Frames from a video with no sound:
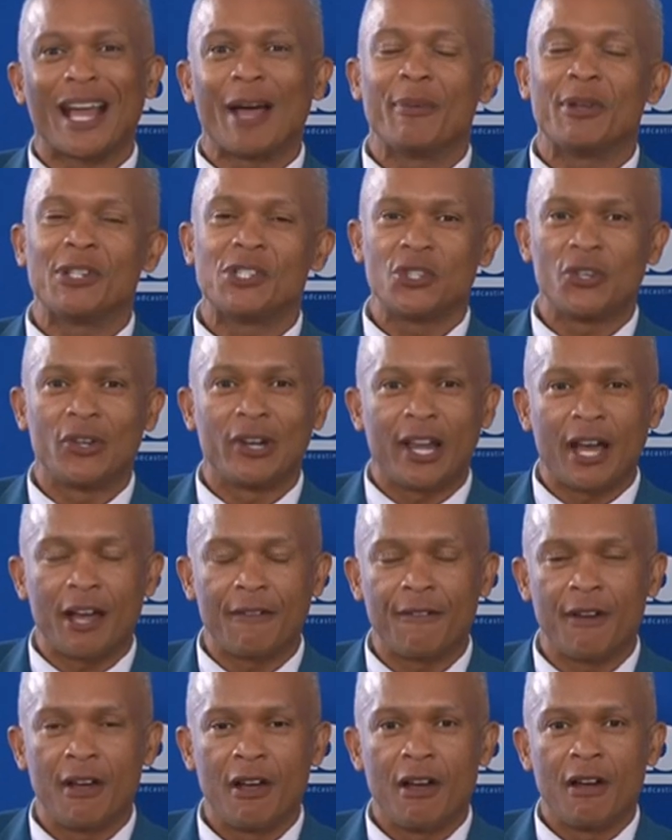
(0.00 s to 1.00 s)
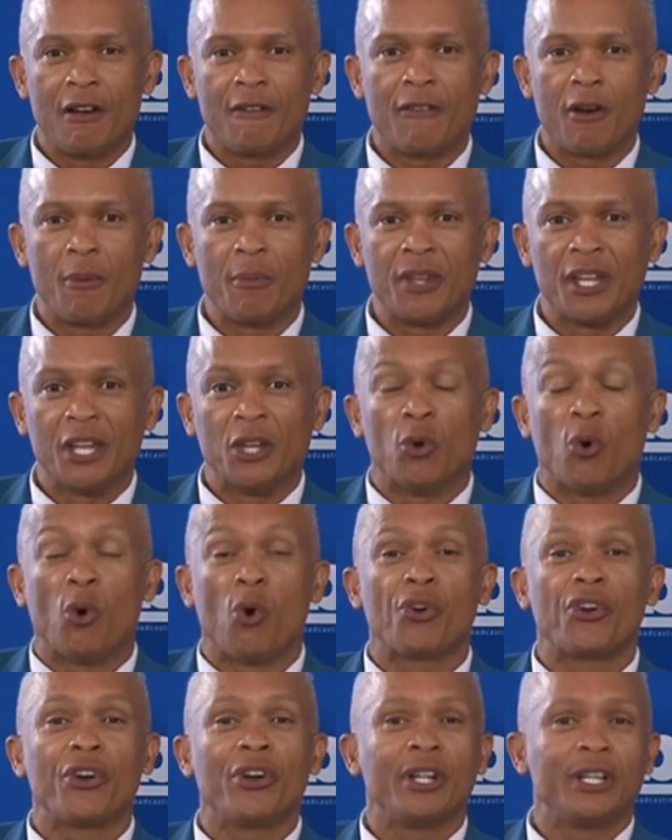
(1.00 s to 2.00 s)
coming to you live from the
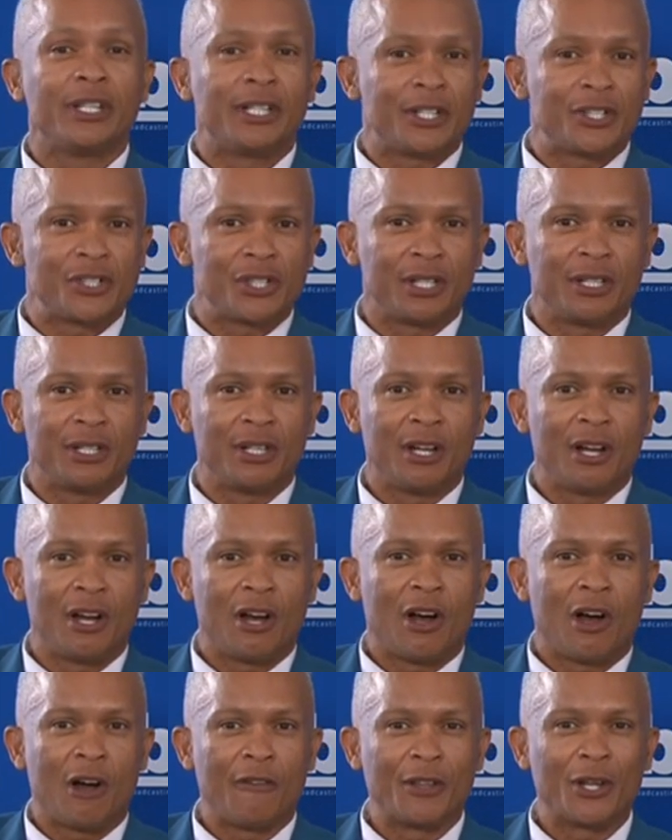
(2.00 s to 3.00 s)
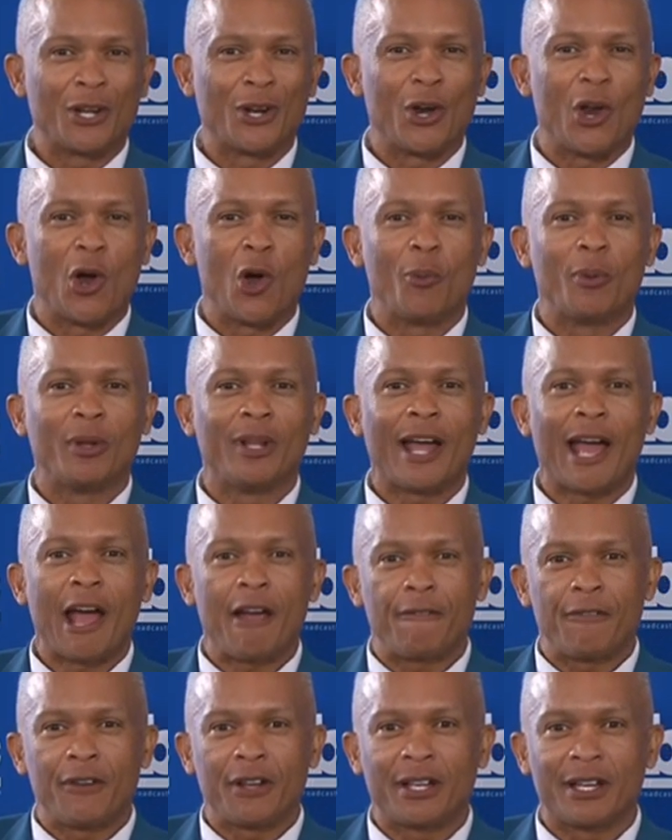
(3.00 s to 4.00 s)
inaugural edition of the Global
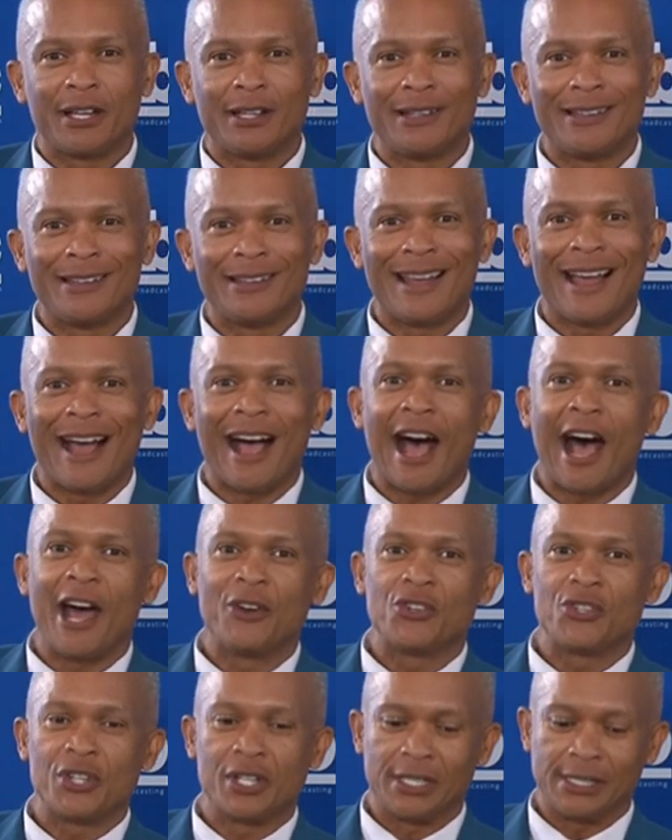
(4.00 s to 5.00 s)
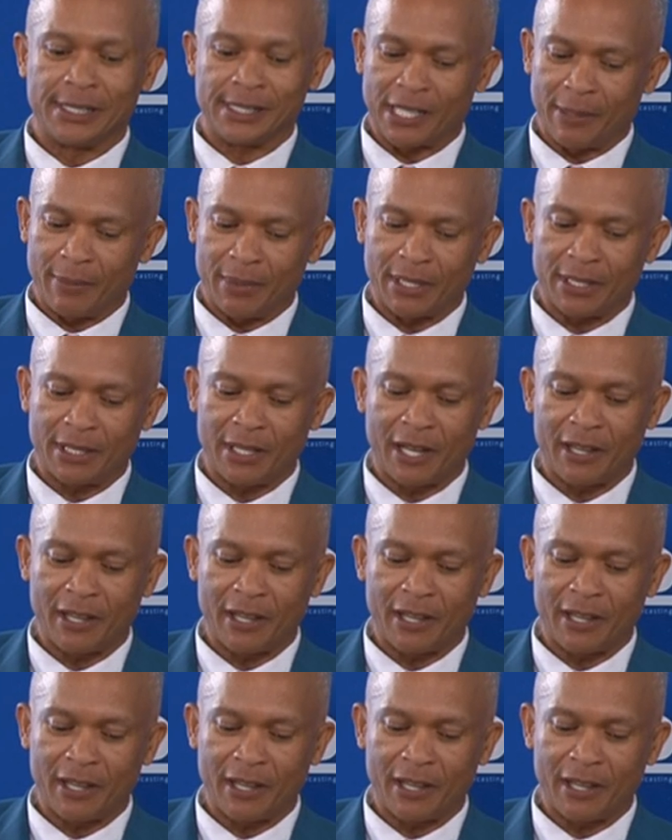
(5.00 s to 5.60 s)
African Hydrogen Summit.